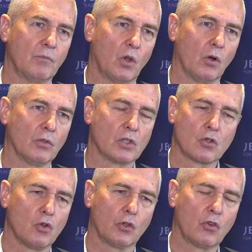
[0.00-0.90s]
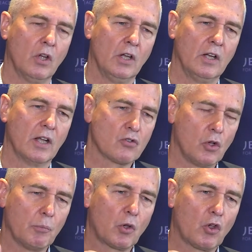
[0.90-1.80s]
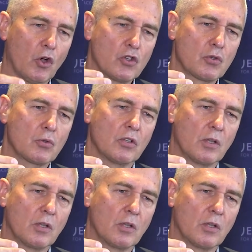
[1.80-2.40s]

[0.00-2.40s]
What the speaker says: You know, it's not because